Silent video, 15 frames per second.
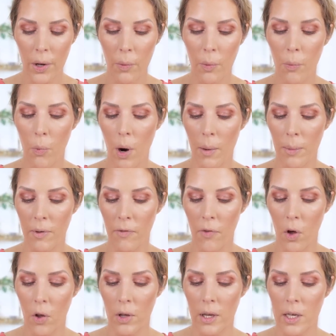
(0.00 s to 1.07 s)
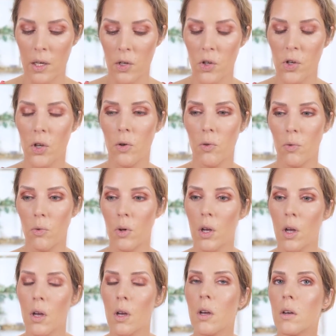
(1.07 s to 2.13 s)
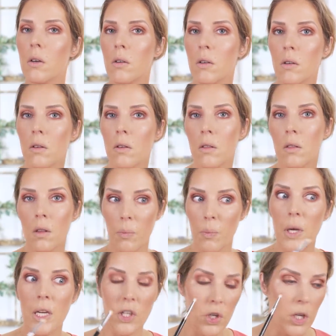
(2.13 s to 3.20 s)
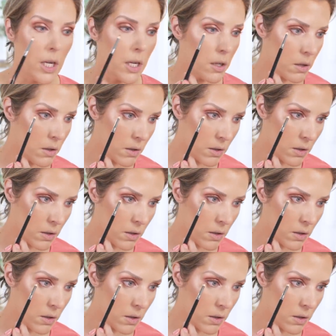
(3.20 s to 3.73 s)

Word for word: it would probably fall into the peachy